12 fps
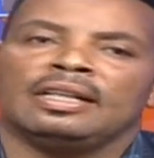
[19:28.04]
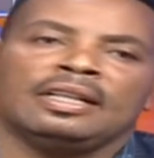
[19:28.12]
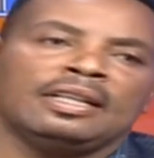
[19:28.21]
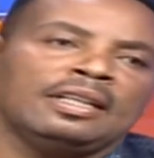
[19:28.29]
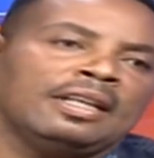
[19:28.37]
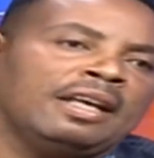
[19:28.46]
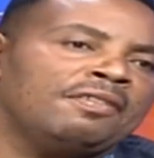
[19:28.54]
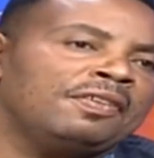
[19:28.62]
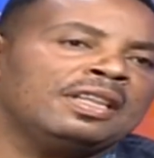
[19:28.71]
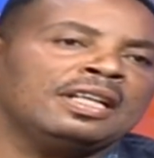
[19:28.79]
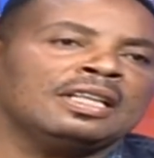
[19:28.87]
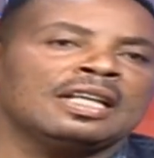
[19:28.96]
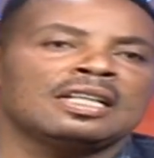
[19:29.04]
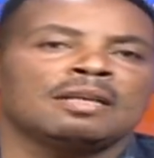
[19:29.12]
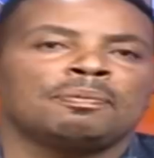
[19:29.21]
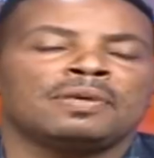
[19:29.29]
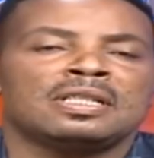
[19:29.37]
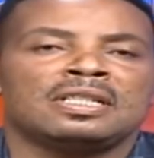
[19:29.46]
In everything that the
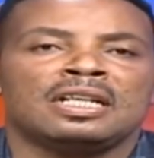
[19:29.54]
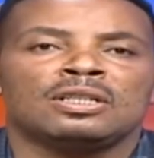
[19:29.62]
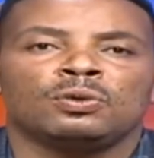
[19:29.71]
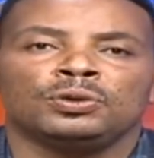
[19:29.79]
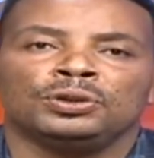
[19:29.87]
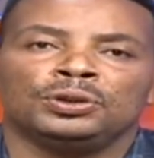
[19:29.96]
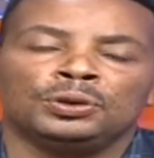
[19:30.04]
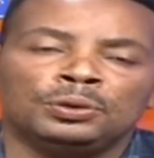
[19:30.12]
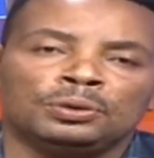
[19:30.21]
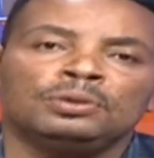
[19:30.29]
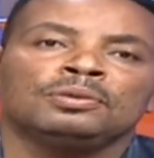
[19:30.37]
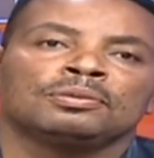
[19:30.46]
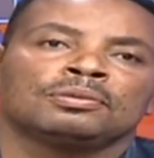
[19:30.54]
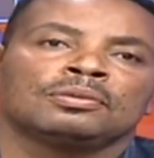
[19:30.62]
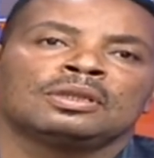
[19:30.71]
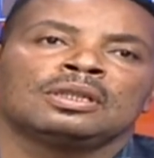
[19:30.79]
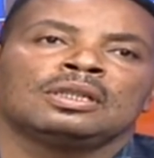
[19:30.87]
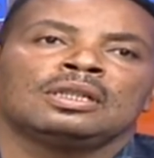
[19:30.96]
president could do,
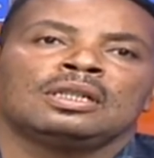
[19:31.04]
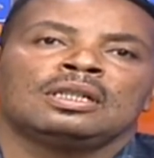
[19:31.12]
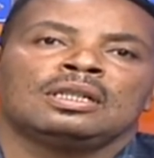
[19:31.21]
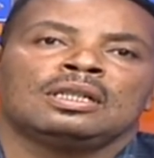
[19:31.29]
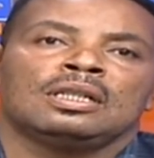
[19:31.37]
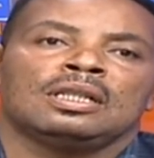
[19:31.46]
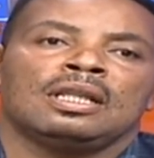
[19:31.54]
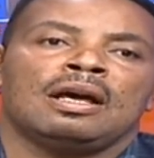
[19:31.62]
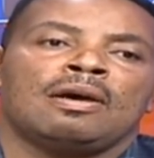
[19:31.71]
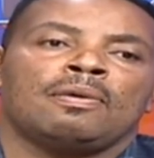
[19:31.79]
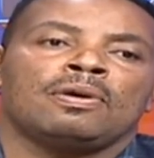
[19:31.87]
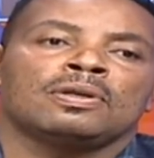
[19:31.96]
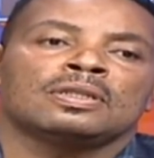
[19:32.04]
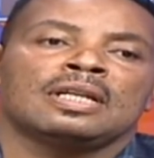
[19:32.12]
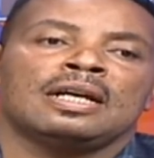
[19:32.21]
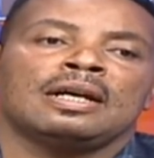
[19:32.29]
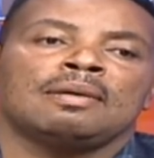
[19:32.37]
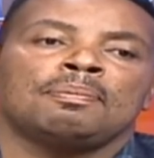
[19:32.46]
there was
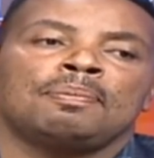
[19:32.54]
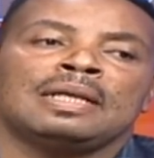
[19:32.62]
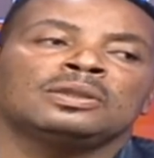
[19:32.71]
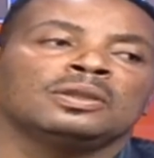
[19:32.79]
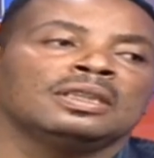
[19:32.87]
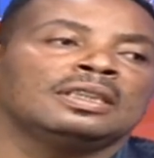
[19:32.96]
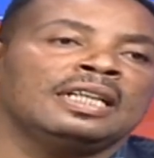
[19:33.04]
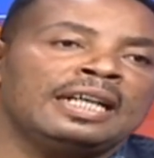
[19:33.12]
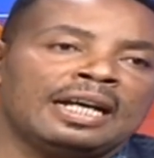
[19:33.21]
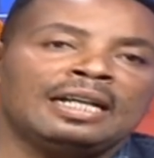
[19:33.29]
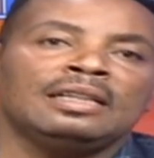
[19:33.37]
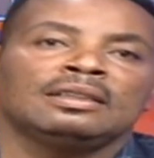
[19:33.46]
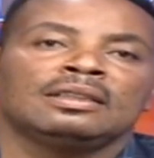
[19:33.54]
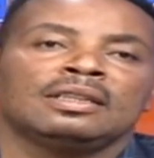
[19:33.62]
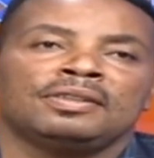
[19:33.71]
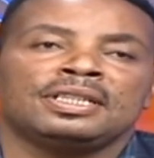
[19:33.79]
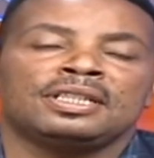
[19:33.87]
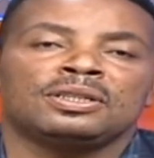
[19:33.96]
a person there
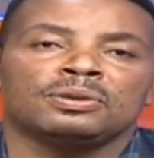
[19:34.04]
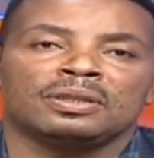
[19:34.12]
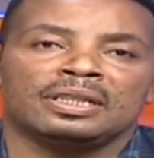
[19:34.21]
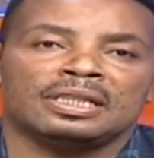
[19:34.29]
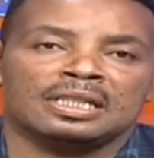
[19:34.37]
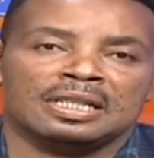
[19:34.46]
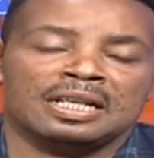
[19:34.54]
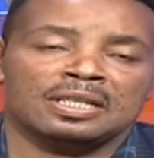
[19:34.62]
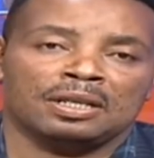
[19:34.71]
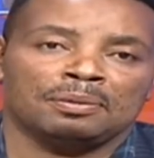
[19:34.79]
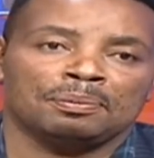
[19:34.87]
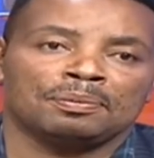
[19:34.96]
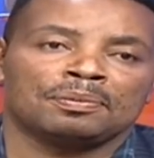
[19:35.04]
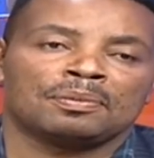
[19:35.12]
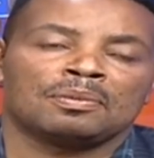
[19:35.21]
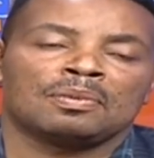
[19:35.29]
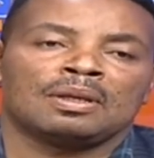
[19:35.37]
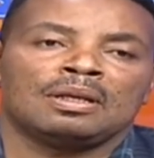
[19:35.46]
ready to criticize him.
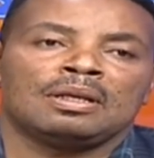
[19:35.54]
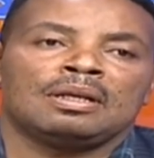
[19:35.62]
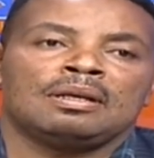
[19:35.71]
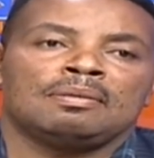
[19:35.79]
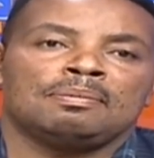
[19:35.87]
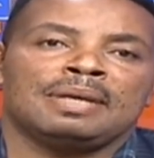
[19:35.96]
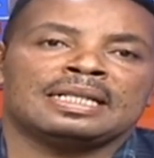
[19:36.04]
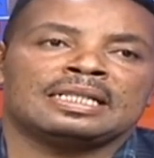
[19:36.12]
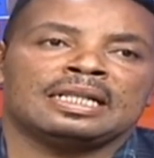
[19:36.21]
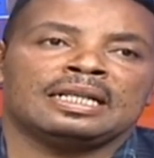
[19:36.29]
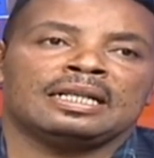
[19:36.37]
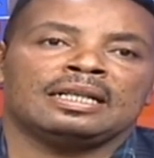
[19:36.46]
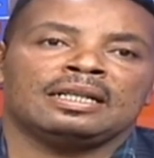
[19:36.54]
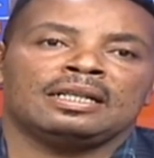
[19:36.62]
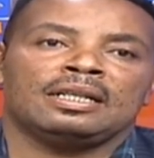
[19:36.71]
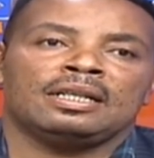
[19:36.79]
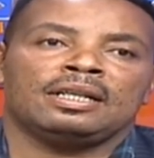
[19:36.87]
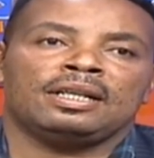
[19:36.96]
But uh,
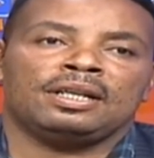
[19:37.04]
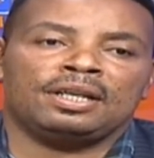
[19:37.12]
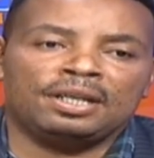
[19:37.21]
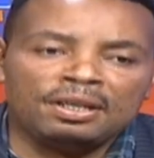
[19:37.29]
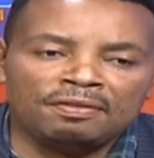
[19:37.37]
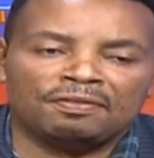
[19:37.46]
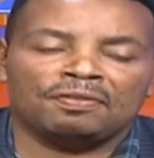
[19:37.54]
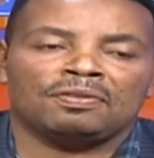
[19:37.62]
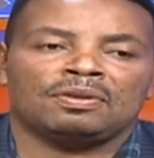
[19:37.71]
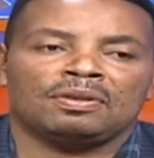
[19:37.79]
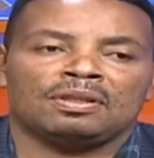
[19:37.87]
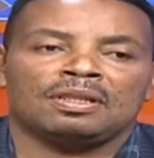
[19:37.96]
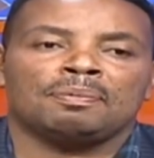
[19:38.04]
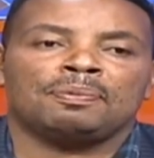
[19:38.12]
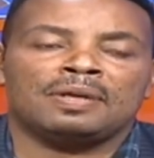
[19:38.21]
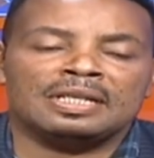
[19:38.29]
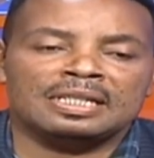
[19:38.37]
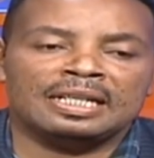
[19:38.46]
if the
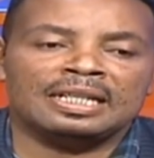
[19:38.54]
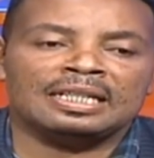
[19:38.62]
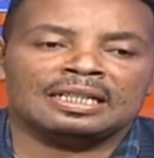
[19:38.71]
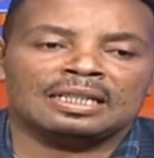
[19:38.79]
president